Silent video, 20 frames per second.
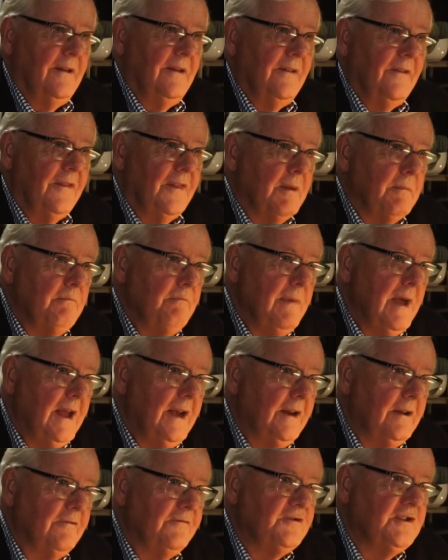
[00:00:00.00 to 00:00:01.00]
the
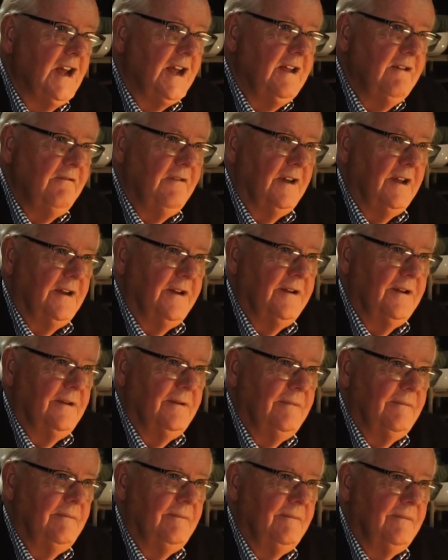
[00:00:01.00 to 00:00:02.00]
men of David
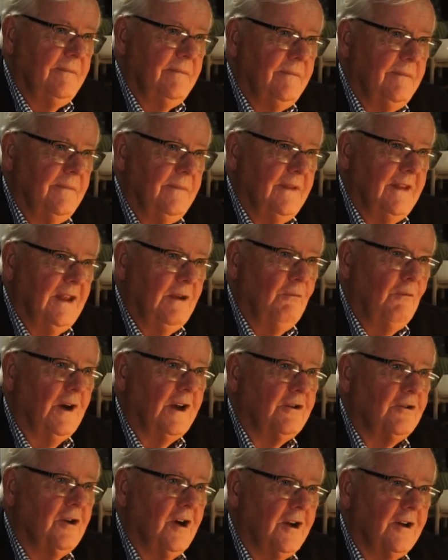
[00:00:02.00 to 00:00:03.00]
in
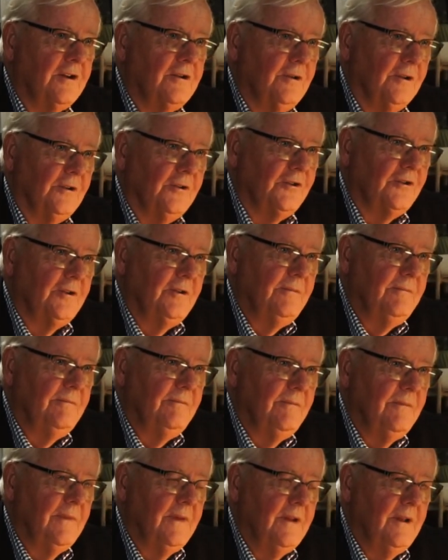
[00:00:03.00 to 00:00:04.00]
1 Chronicles,
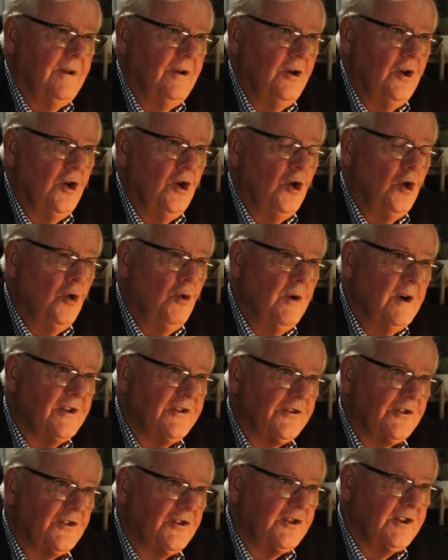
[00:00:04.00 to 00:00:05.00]
who were
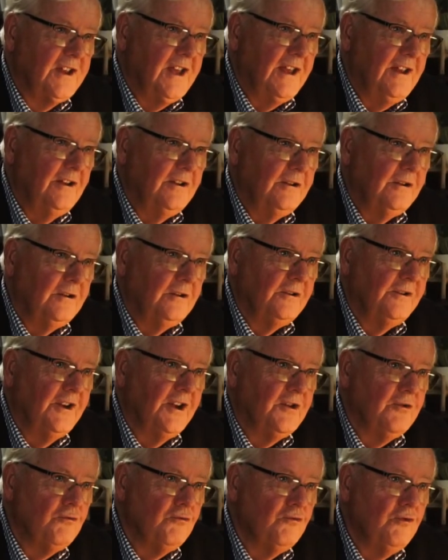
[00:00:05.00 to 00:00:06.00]
skilled
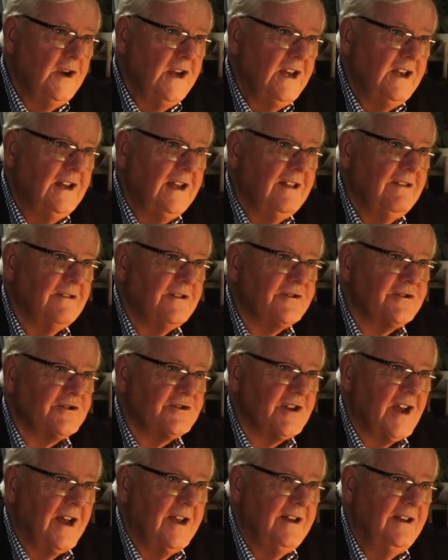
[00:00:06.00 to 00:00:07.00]
in reading the
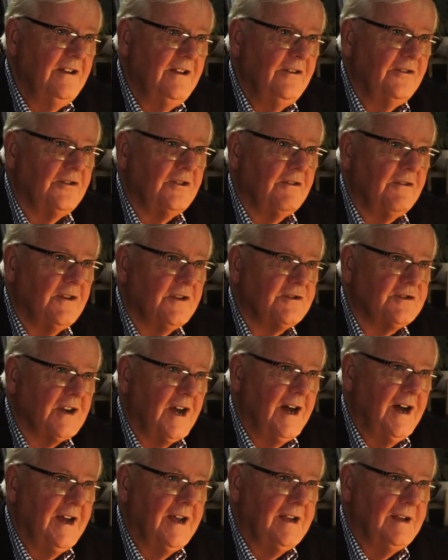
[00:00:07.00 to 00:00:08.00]
signs of the
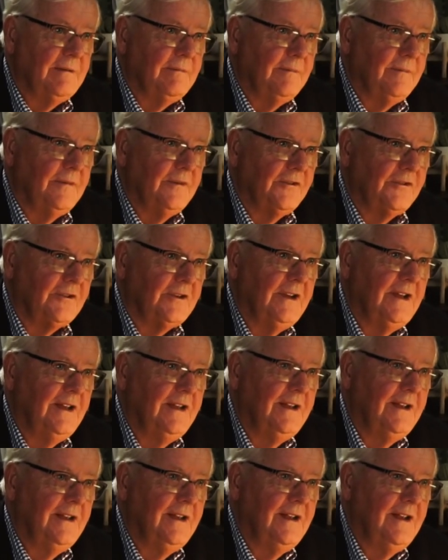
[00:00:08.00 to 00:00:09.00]
times
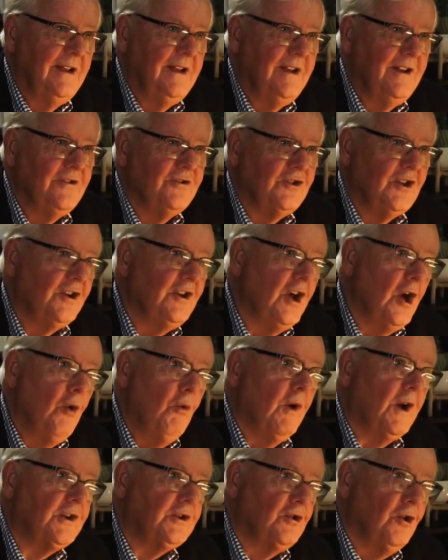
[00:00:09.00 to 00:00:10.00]
to know
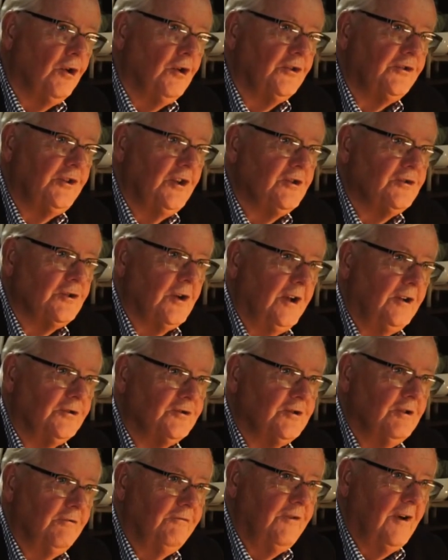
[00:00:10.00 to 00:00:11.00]
what course Israel
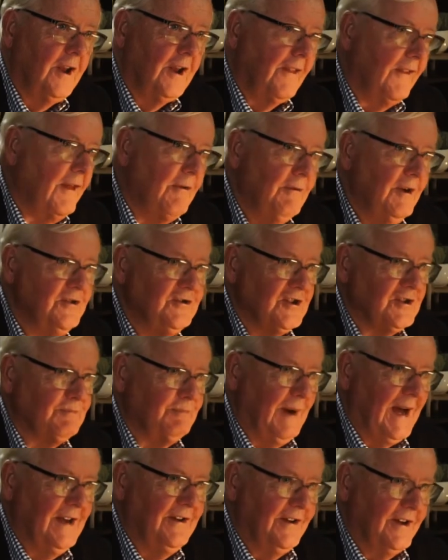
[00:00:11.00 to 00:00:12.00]
should follow. They weren't just
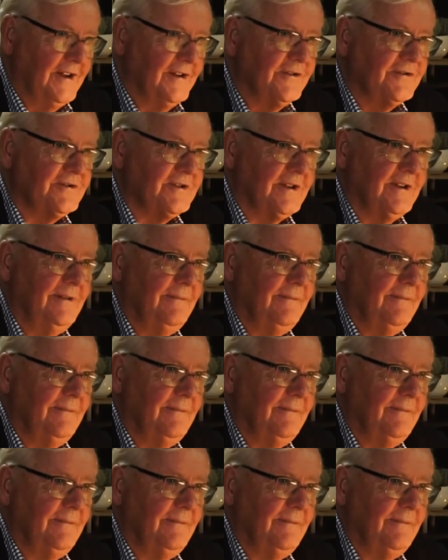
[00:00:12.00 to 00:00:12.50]
pundits